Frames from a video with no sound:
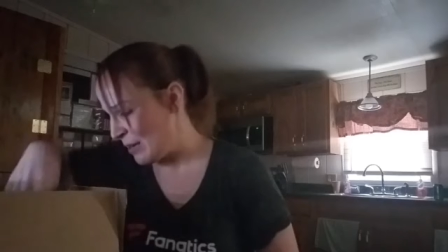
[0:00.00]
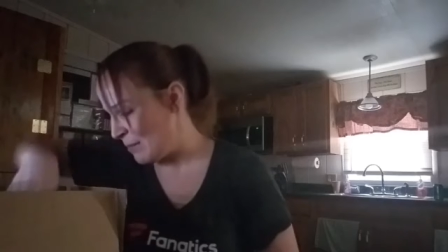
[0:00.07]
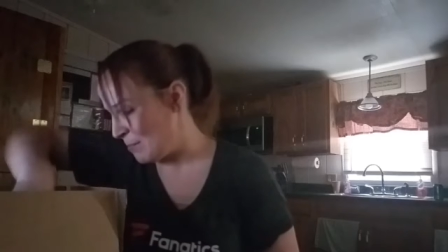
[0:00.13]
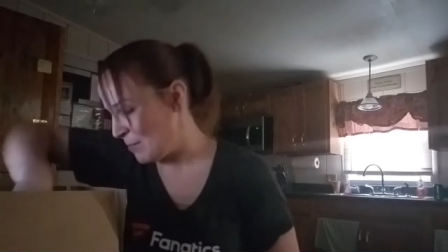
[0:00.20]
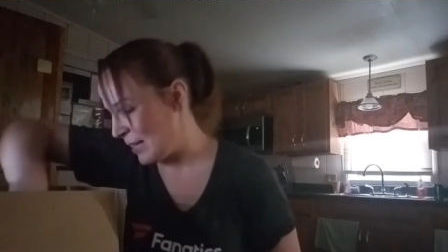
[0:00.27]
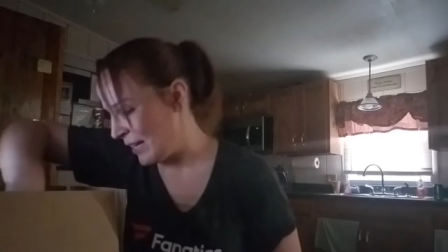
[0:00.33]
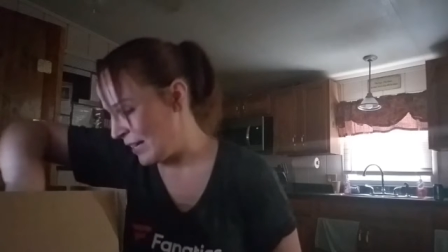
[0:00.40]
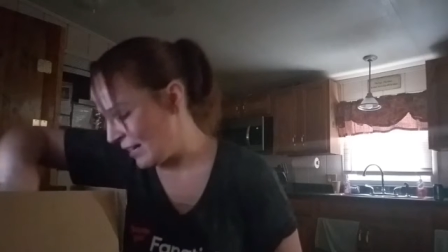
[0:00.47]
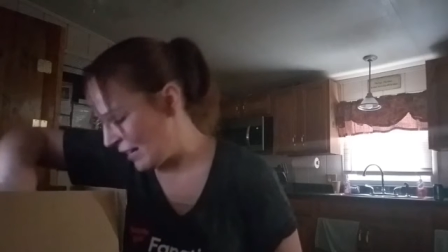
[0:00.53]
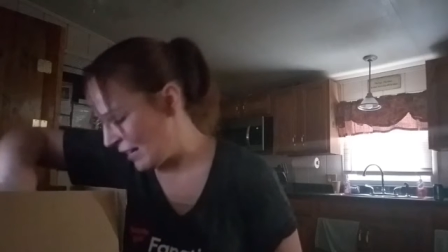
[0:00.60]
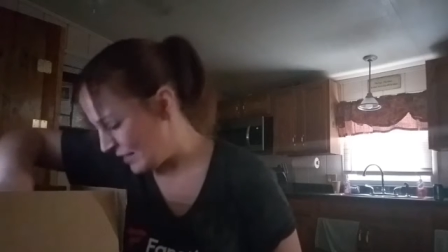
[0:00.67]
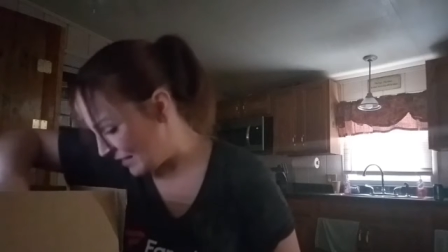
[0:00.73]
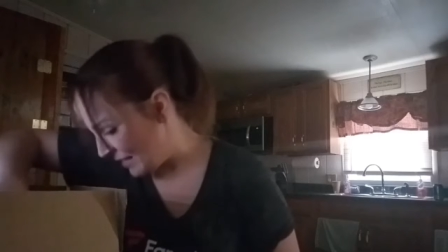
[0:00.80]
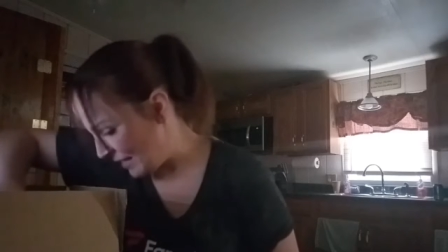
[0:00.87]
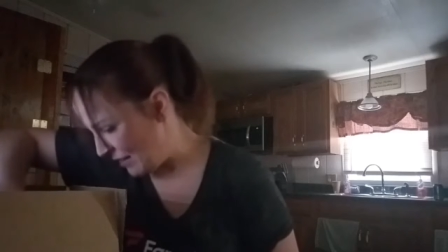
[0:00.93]
But I
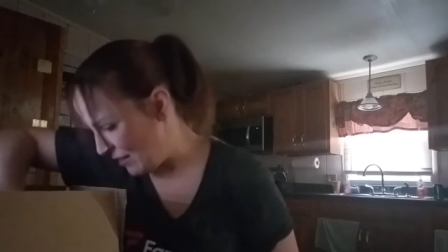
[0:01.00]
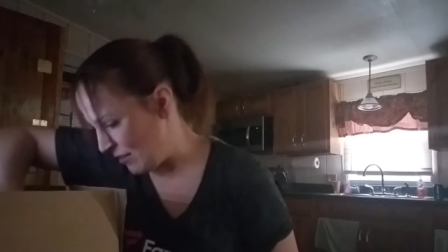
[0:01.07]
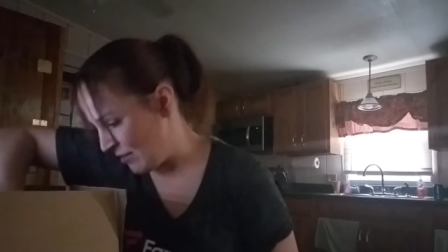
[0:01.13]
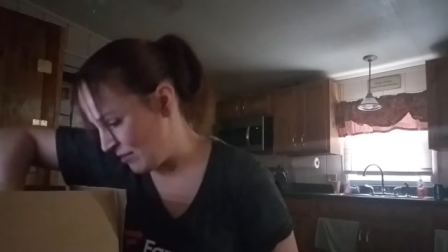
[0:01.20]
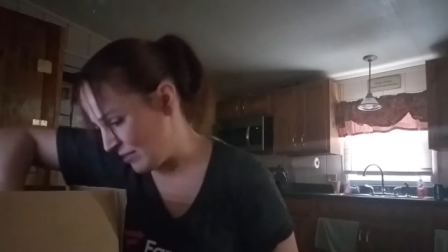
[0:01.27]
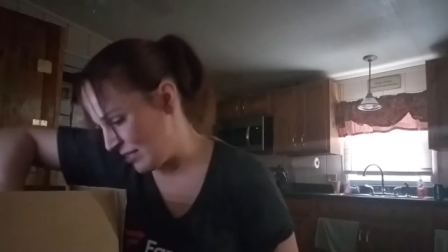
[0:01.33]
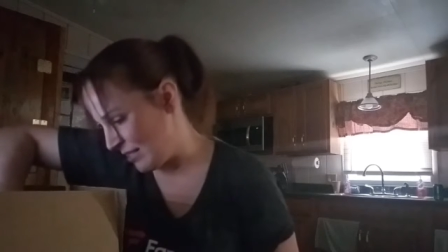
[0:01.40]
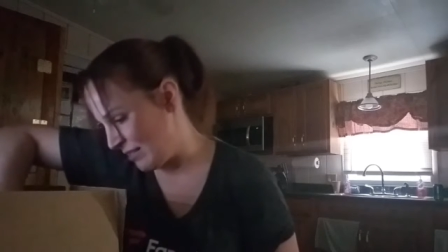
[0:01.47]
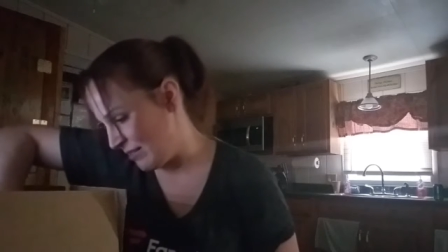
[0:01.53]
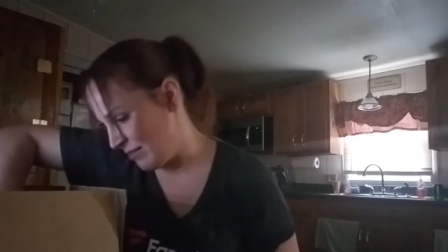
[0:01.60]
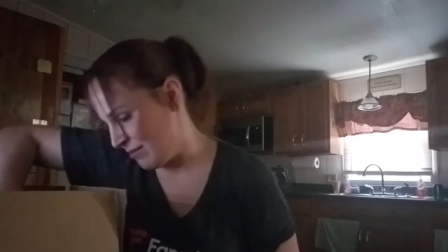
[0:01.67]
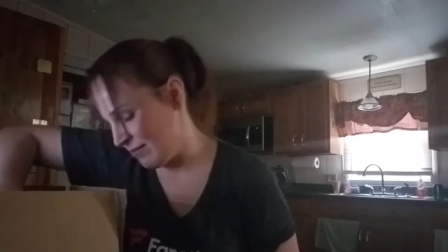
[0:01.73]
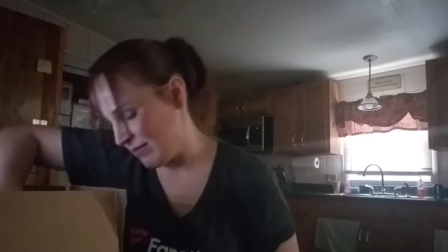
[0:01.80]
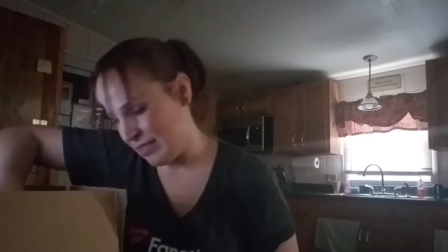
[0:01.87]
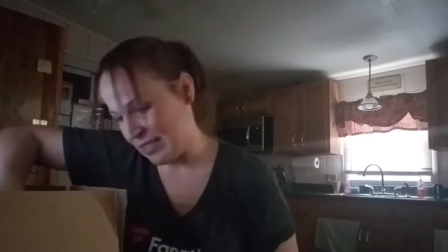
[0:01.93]
did
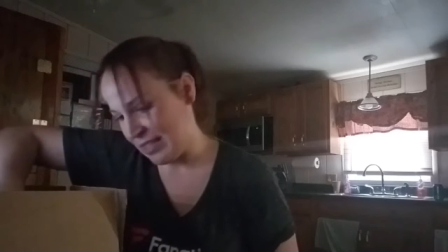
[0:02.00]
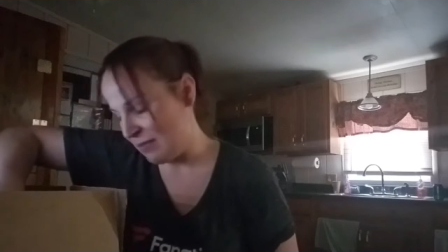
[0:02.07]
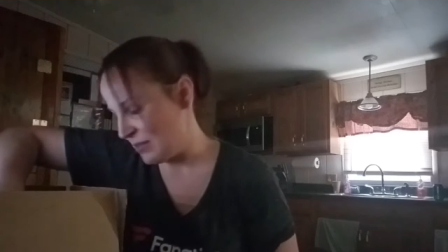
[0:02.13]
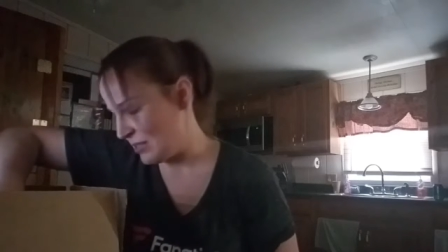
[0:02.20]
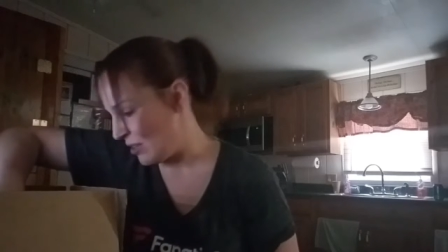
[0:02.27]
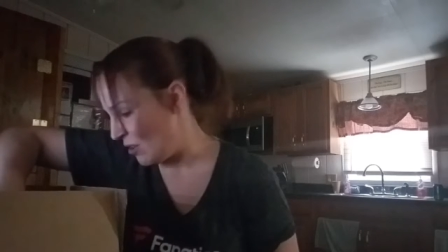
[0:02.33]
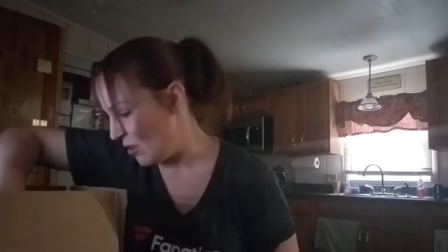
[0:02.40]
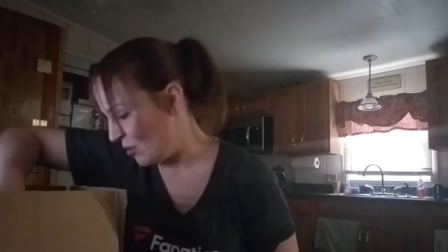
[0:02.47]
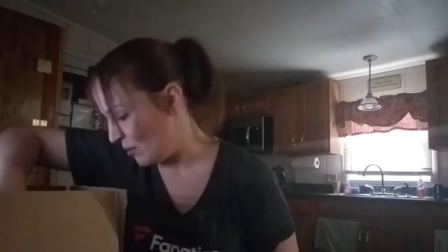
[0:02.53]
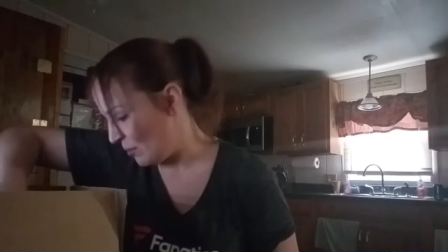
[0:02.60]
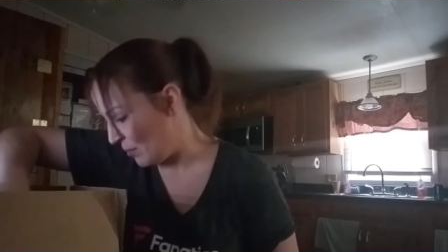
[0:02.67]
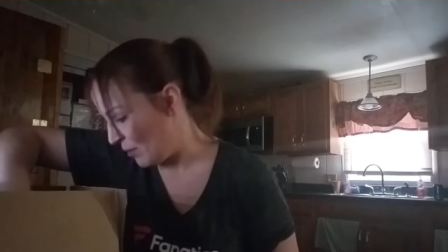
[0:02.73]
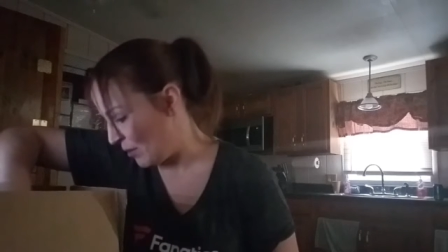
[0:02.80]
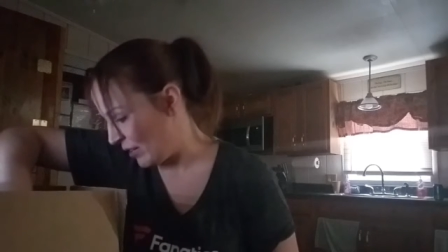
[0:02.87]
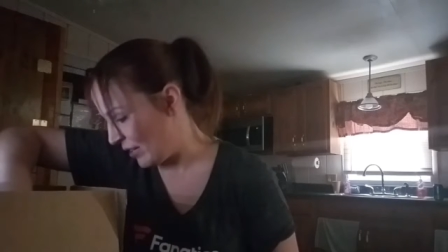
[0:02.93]
also, that was all the
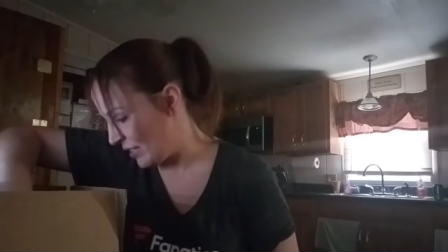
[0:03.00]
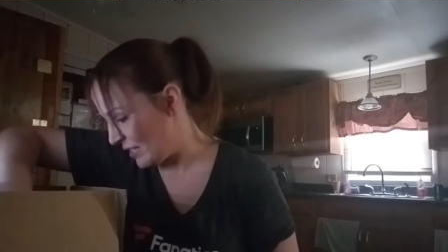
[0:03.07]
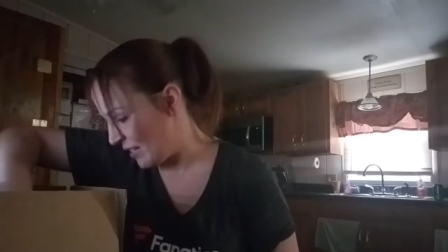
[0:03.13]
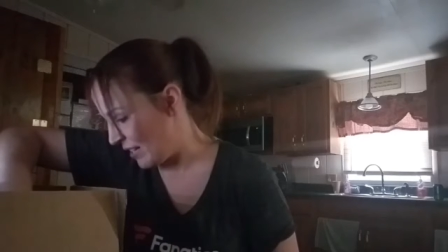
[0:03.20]
products